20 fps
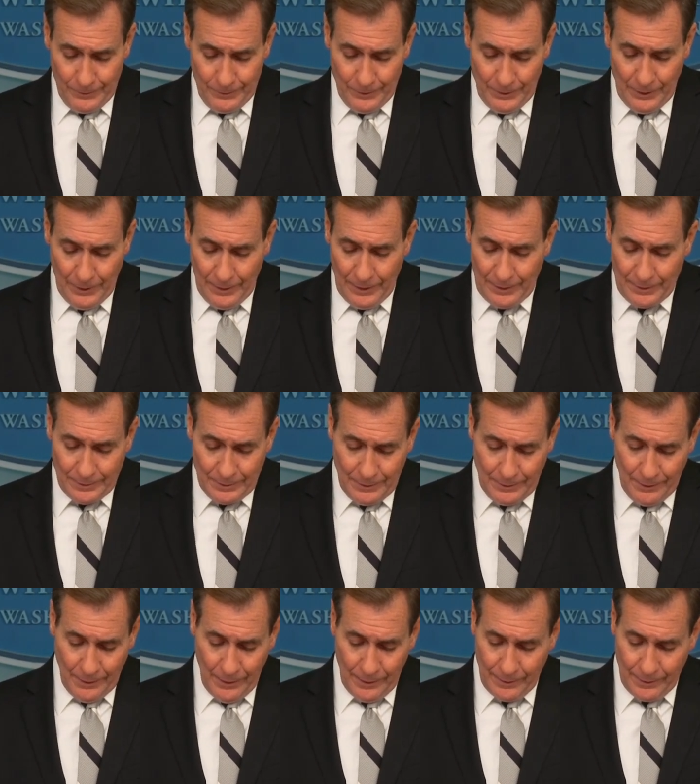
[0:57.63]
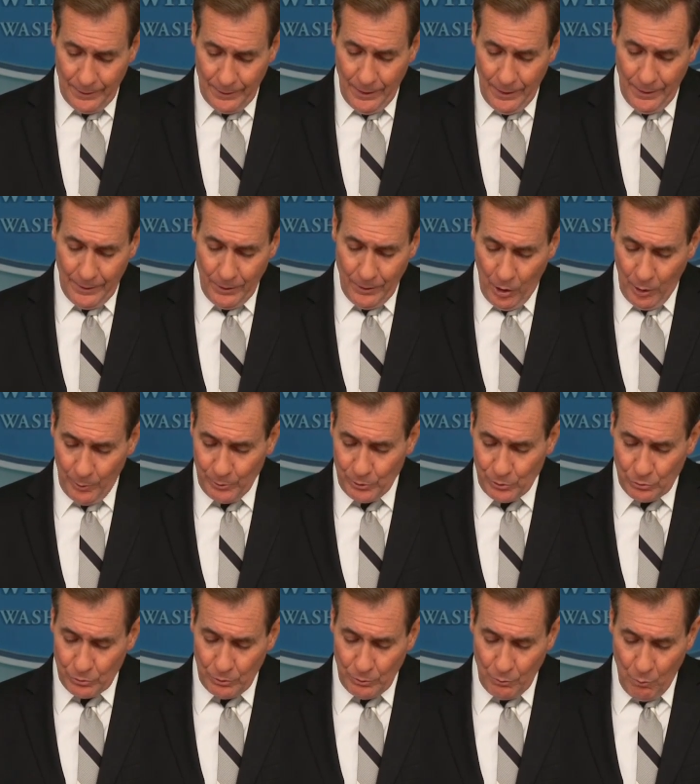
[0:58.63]
The 1899
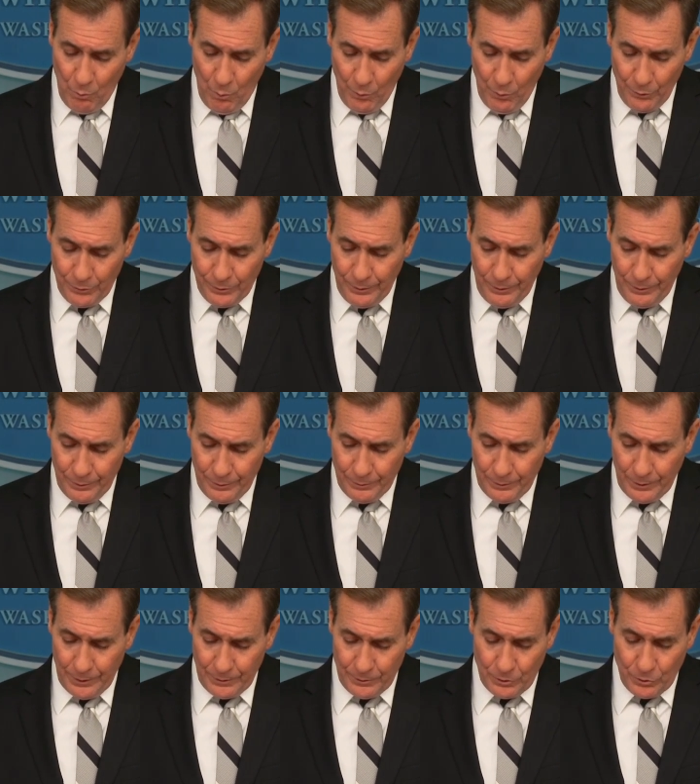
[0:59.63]
arbitral award that